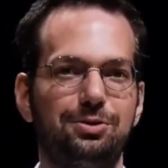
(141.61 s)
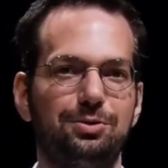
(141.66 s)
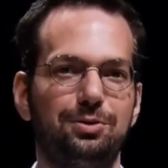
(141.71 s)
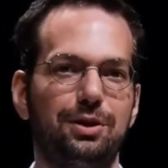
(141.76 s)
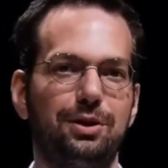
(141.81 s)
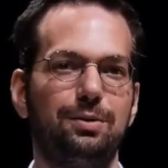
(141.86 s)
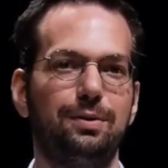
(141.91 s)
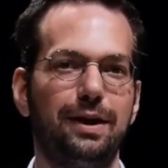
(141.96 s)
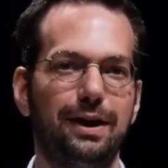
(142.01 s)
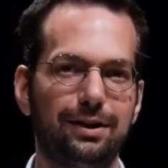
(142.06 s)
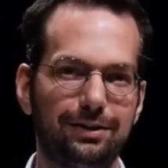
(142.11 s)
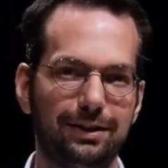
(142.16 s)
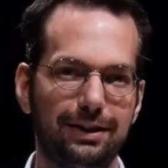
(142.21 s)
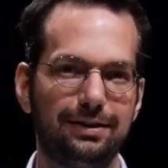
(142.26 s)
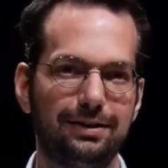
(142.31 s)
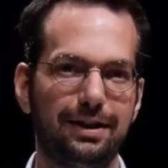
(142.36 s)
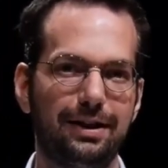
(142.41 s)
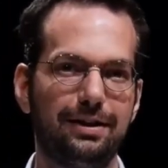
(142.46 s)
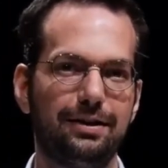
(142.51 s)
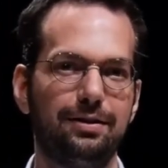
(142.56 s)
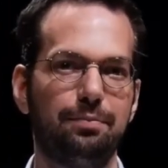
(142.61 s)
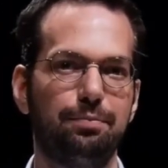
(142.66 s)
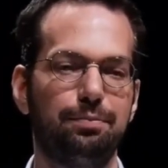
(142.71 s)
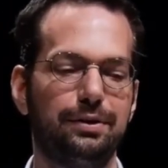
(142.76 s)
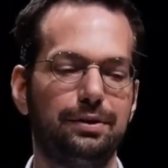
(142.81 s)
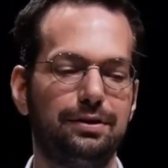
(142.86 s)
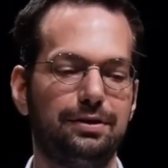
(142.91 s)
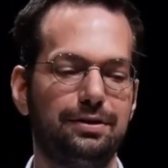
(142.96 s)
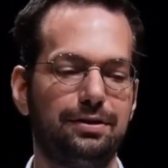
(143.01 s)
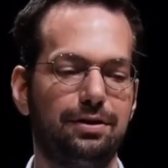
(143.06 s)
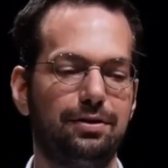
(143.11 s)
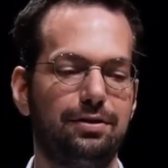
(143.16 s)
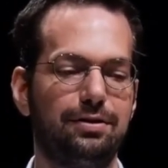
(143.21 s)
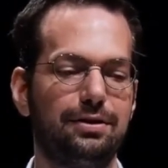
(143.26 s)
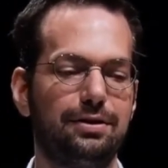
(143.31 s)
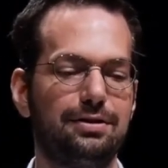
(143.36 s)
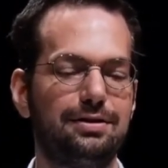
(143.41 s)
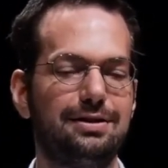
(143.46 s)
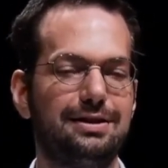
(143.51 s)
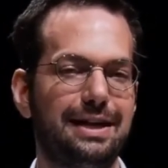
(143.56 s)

to acquiring data, but the,